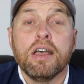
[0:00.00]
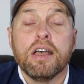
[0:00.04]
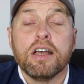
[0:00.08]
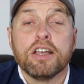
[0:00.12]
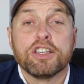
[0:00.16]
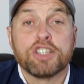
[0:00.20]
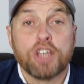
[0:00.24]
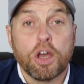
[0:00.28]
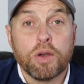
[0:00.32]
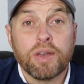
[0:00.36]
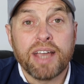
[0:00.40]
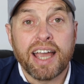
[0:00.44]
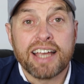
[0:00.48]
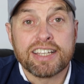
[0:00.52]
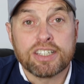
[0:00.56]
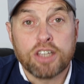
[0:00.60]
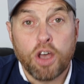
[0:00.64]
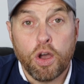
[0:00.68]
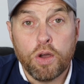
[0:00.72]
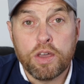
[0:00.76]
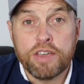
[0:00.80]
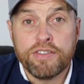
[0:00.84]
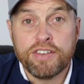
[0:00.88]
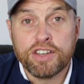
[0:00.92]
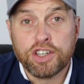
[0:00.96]
So guys,
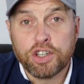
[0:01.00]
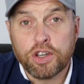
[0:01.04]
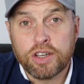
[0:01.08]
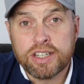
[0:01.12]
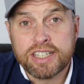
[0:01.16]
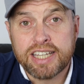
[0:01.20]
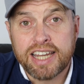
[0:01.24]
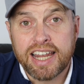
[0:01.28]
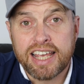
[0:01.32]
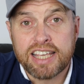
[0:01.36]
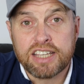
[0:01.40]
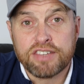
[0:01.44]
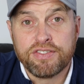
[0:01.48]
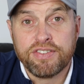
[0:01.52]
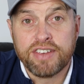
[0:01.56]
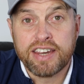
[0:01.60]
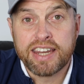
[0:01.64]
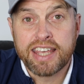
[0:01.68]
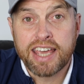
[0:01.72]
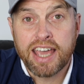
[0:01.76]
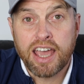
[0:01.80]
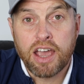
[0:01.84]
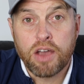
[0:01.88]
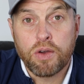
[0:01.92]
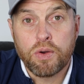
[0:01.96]
hope you've enjoyed today's
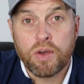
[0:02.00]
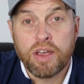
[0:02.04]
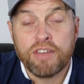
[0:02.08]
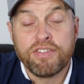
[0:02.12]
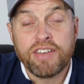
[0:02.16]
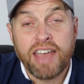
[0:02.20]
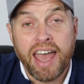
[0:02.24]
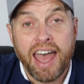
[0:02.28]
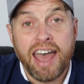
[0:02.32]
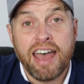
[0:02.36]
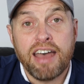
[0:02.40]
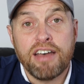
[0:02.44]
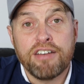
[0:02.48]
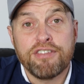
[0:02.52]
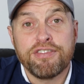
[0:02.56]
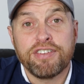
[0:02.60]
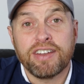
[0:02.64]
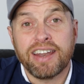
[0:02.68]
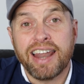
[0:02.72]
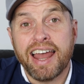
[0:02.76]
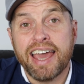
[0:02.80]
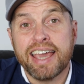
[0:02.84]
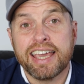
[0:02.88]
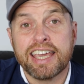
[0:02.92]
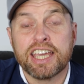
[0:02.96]
video. If you have,
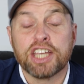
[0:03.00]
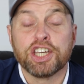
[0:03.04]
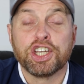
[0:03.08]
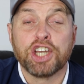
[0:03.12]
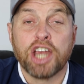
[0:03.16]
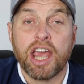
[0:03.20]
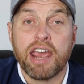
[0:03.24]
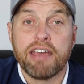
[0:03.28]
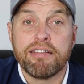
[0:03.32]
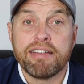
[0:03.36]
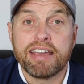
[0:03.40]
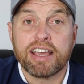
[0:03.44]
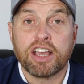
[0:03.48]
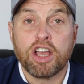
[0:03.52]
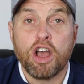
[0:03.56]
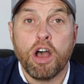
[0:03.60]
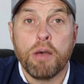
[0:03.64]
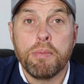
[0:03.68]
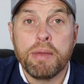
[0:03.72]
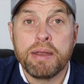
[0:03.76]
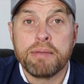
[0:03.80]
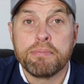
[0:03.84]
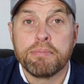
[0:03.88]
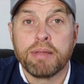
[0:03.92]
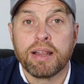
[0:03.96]
like it and share it,
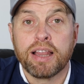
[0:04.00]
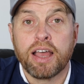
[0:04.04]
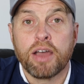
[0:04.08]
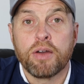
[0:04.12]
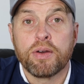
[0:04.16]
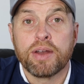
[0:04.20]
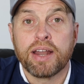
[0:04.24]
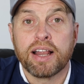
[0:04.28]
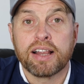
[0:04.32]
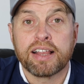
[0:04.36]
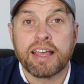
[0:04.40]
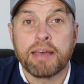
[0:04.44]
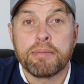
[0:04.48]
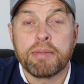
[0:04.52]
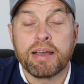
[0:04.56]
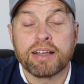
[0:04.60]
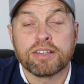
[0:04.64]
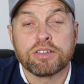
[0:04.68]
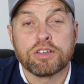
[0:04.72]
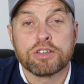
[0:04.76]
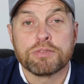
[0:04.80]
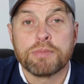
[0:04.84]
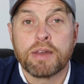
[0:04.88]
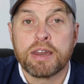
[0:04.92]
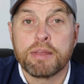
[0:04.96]
comment below and I'll get back
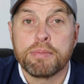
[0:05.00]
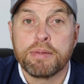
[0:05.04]
to as many